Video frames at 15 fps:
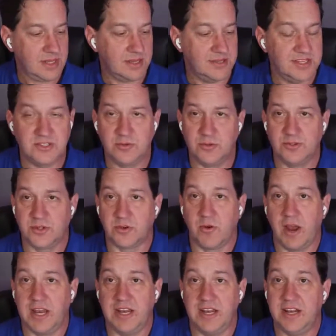These tools are
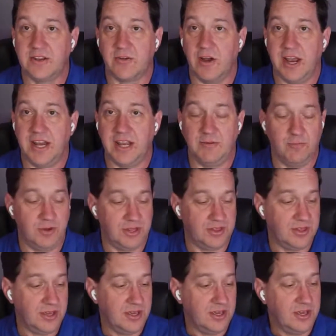great at integrating with
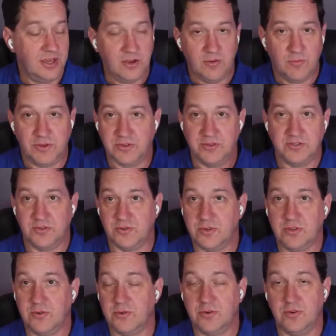whether you use
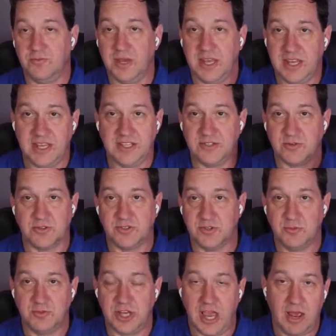Google Meetings or a
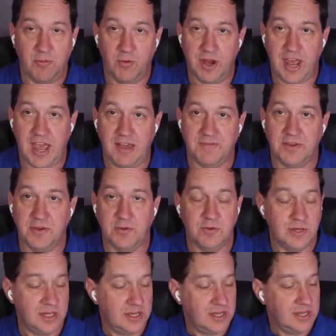Zoom chat, what have you.
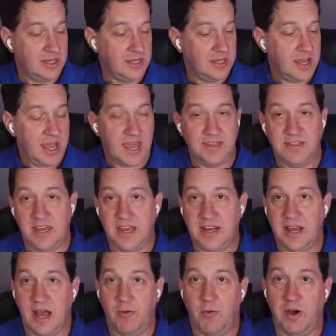And
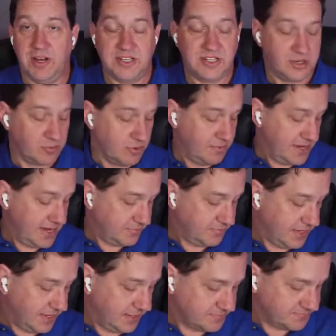then I want it to remind
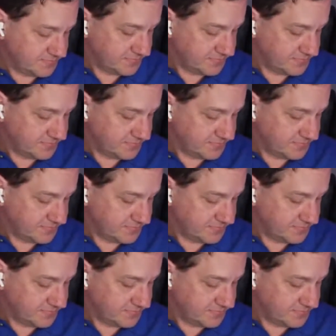me.